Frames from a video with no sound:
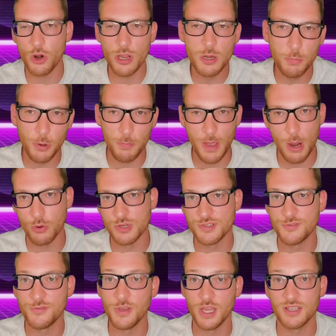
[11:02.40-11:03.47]
our input power is
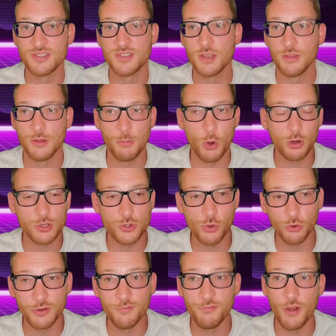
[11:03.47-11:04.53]
fixed, the motor
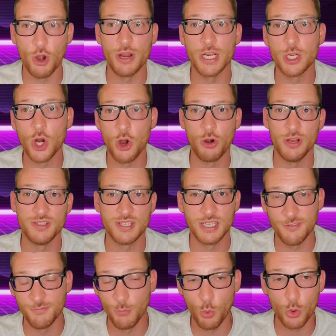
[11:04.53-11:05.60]
controller can vary current to
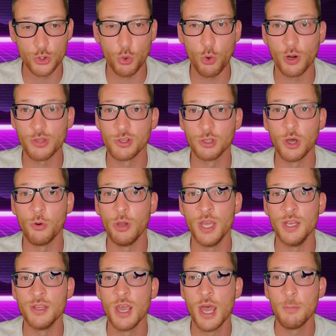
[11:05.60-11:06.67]
give more torque in the low
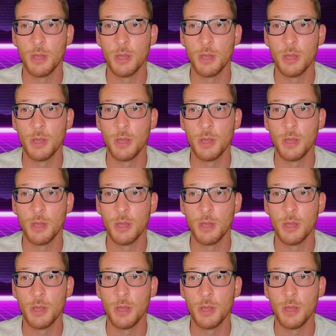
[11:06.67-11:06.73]
end,